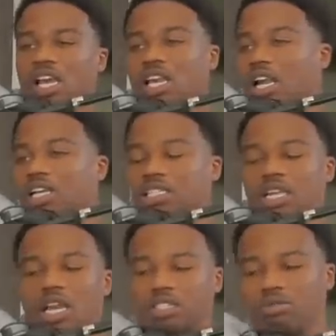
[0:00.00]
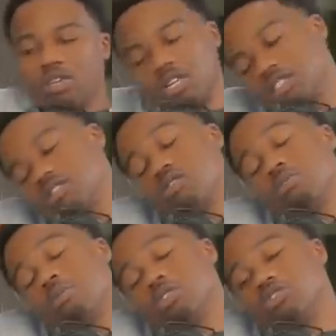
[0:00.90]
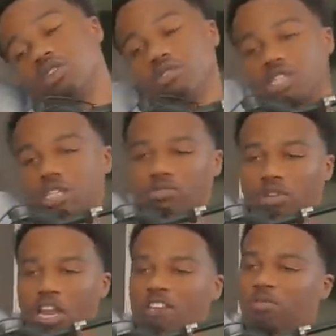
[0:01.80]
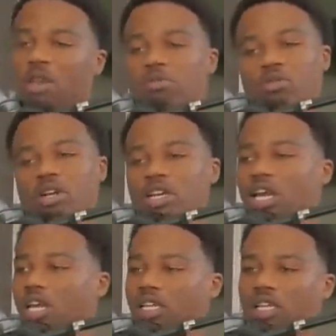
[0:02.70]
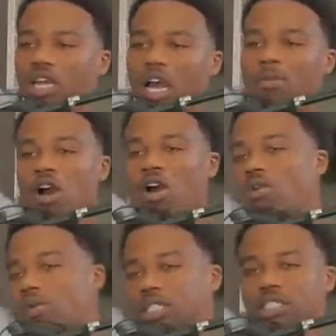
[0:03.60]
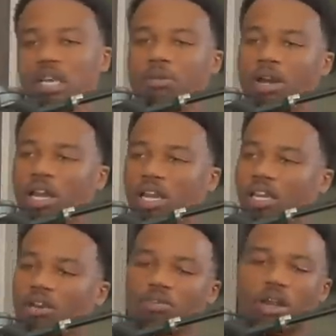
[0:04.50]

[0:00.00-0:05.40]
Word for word: Like I said, I tweeted and told him I'm a dream chaser for life, paperwork or not. I'ma always stand behind that nigga and